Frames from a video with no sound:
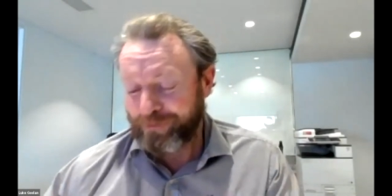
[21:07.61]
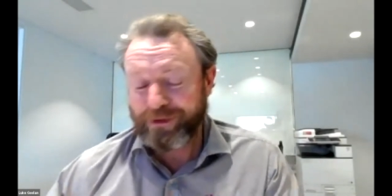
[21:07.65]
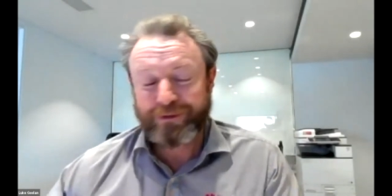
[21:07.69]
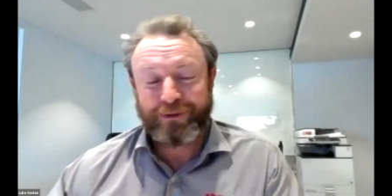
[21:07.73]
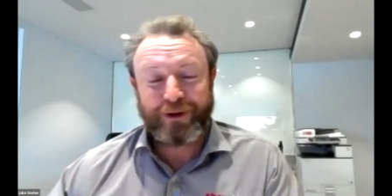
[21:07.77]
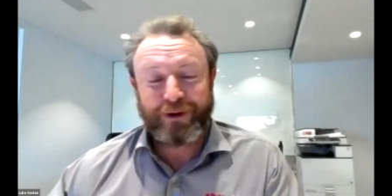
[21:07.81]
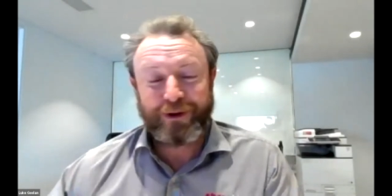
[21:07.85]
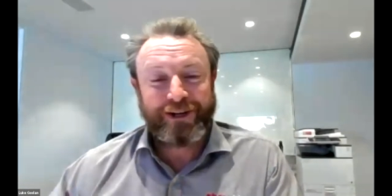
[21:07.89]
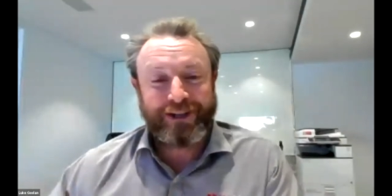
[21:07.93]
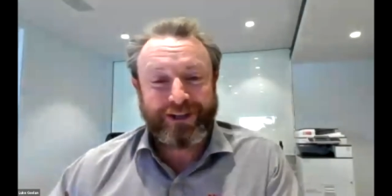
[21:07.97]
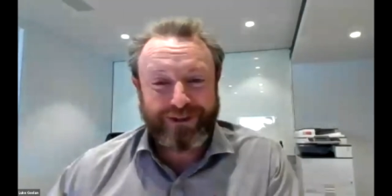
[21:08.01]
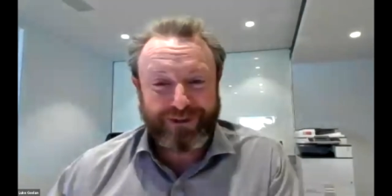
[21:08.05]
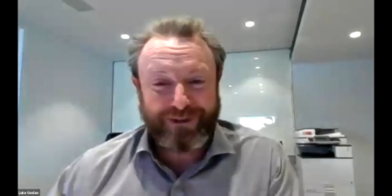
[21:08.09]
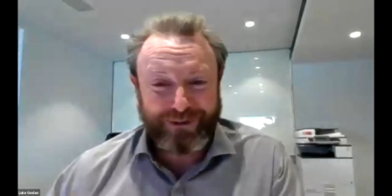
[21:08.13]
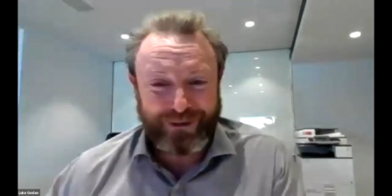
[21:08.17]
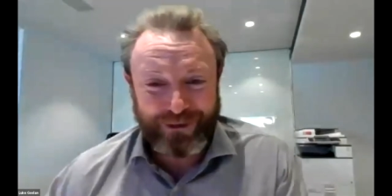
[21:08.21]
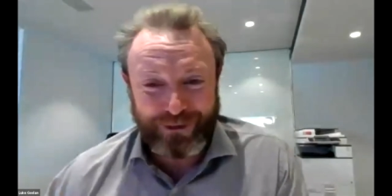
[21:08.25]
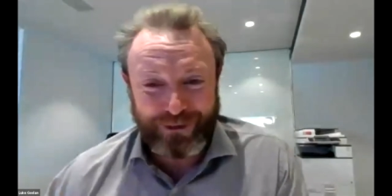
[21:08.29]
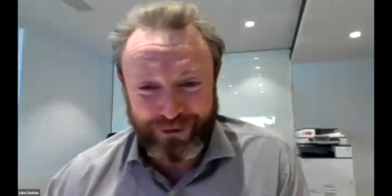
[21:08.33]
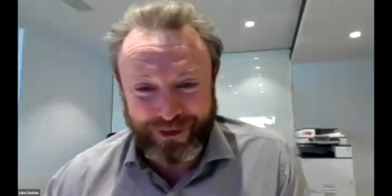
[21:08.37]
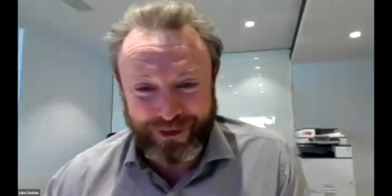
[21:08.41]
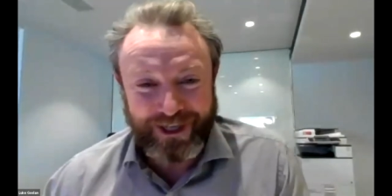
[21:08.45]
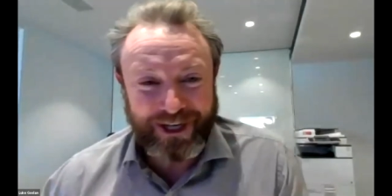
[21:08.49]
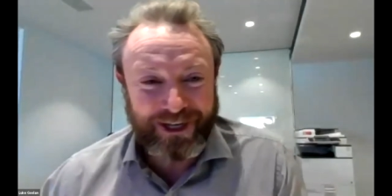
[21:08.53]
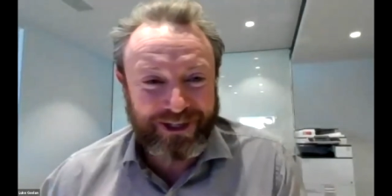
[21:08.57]
This one is
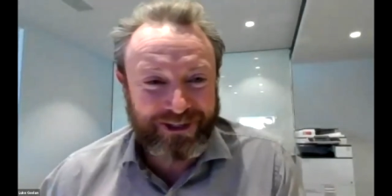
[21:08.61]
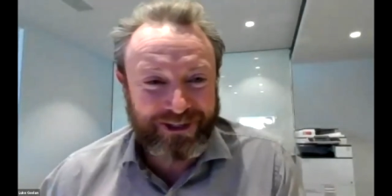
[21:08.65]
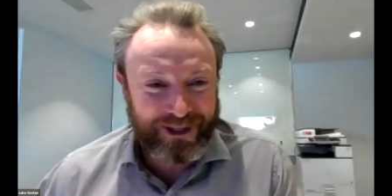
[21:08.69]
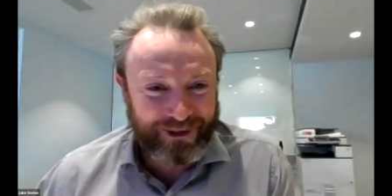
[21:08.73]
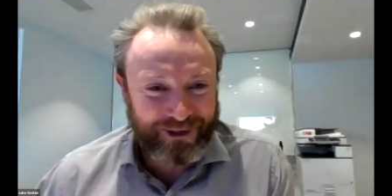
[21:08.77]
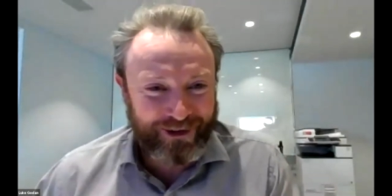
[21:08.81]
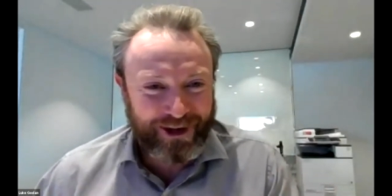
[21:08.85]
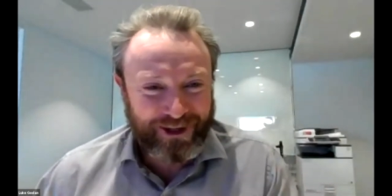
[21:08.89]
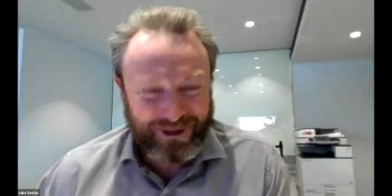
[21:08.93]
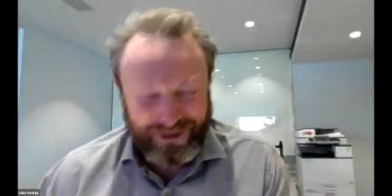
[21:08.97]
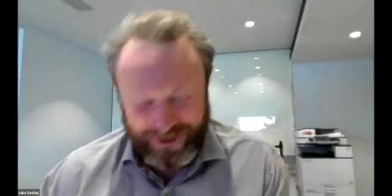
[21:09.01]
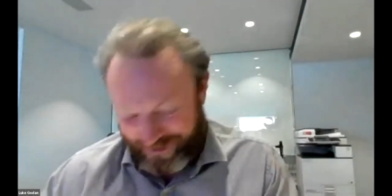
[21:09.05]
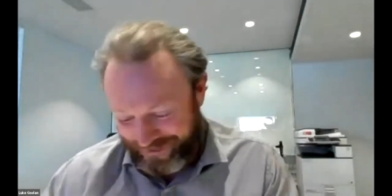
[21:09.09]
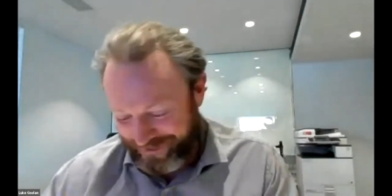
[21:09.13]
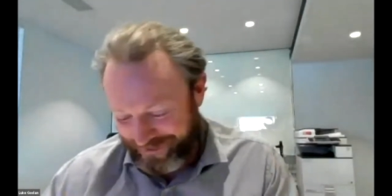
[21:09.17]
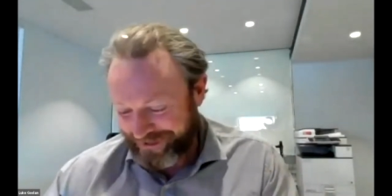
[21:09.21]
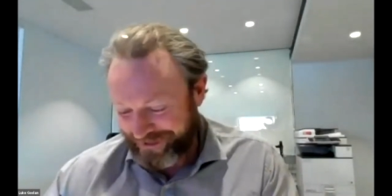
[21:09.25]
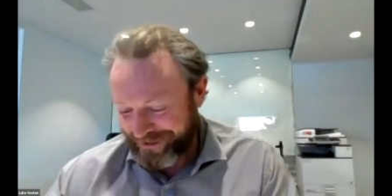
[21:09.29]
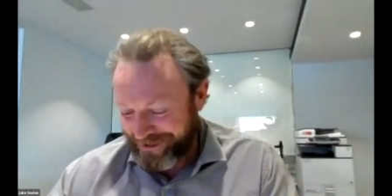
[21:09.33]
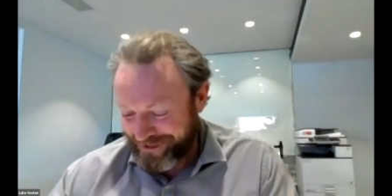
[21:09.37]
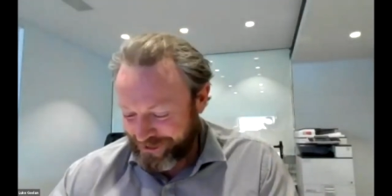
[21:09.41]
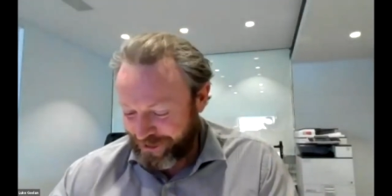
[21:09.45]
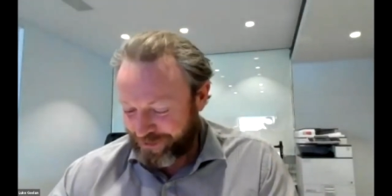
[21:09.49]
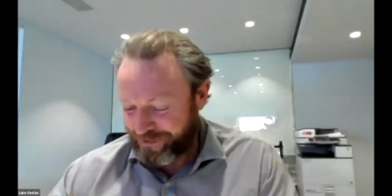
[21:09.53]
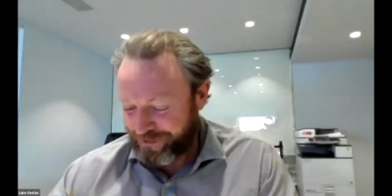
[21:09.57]
for the next generation.
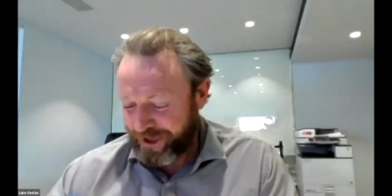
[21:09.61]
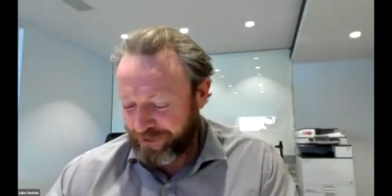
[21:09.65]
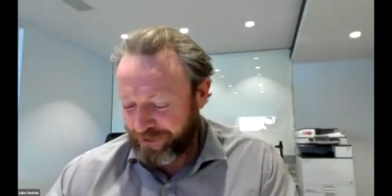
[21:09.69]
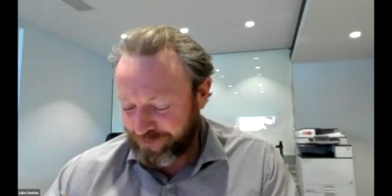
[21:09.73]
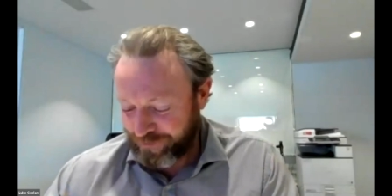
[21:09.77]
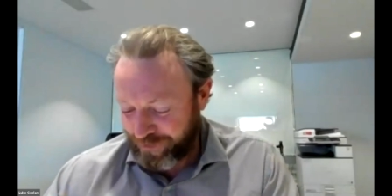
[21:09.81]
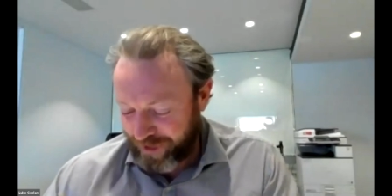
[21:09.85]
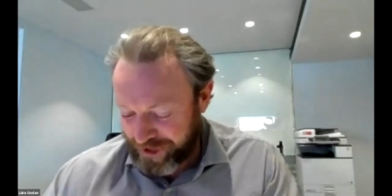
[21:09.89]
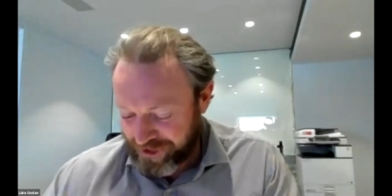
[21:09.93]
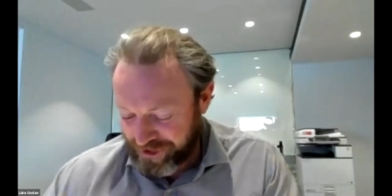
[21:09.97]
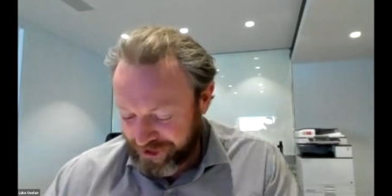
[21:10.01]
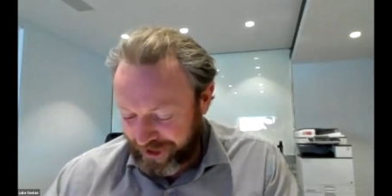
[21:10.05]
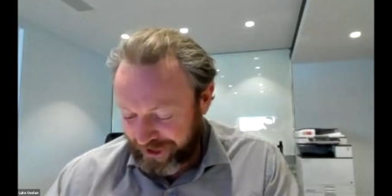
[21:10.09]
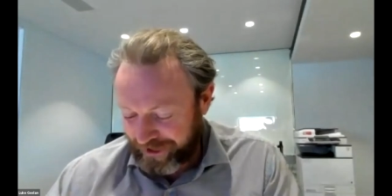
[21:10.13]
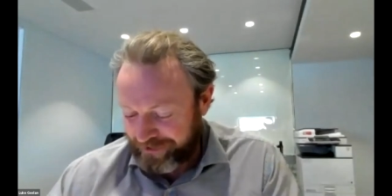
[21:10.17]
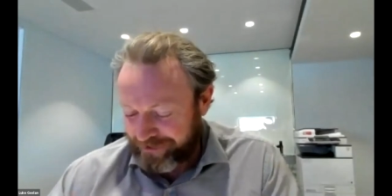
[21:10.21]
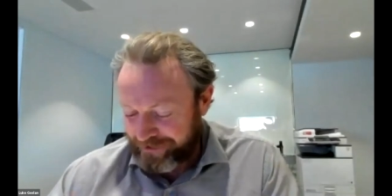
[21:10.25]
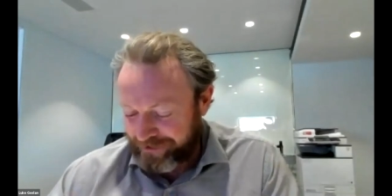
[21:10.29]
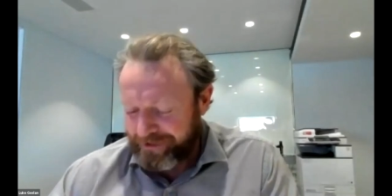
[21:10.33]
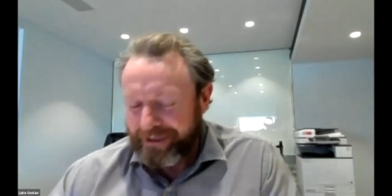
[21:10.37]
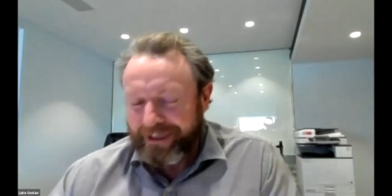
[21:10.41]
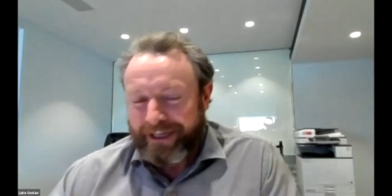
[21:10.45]
So thanks for asking.